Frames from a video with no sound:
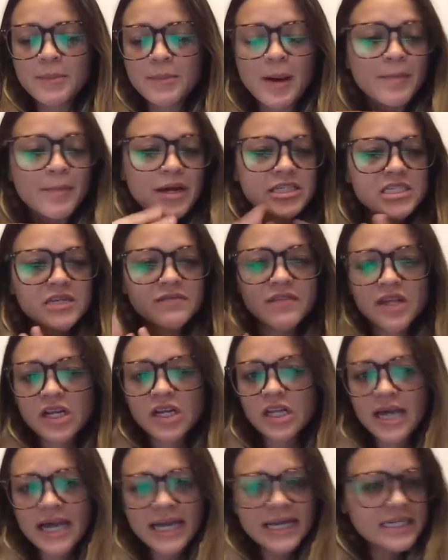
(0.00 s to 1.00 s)
a bunch of
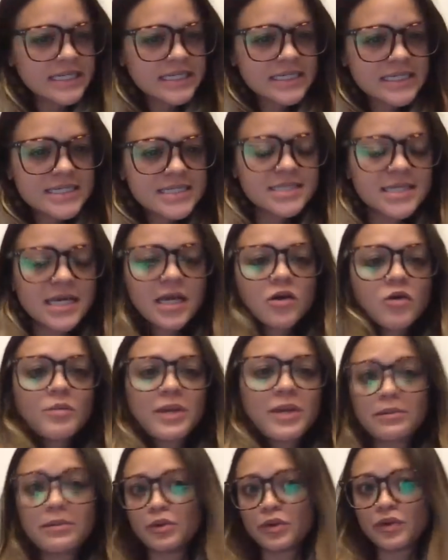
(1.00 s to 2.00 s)
little ideas like, oh,
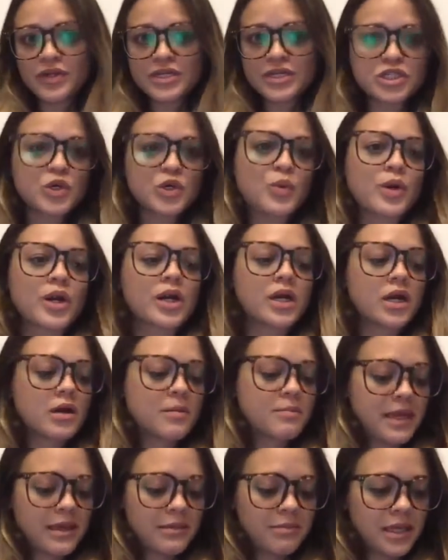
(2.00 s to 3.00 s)
maybe well, this will work, or
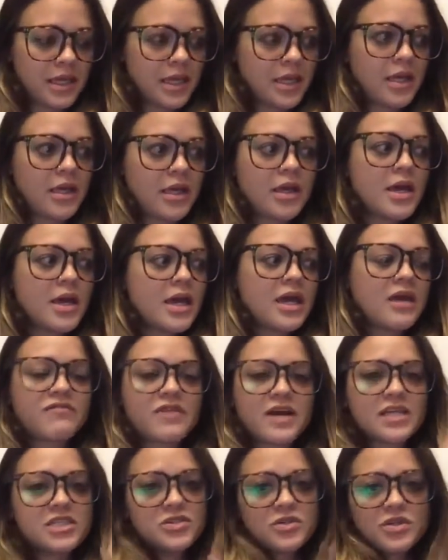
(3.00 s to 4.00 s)
maybe if
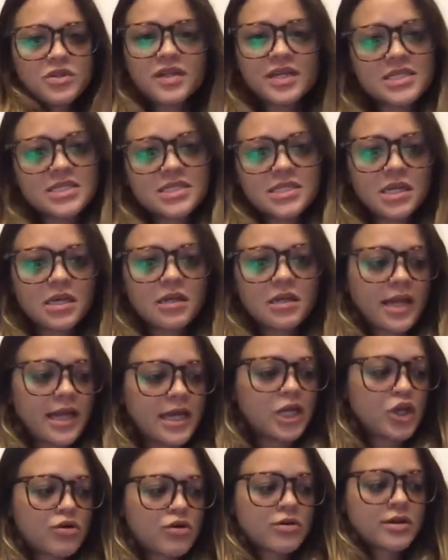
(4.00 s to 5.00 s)
I do this and like
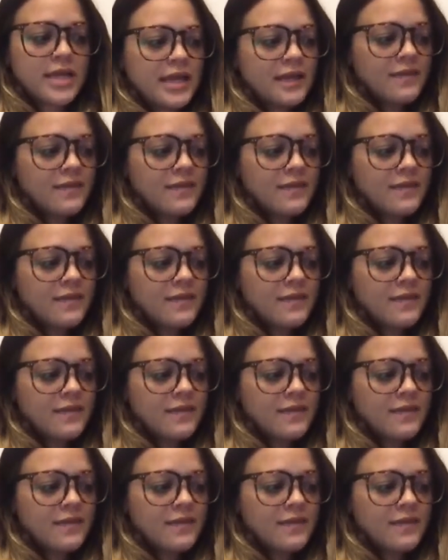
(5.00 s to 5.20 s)
create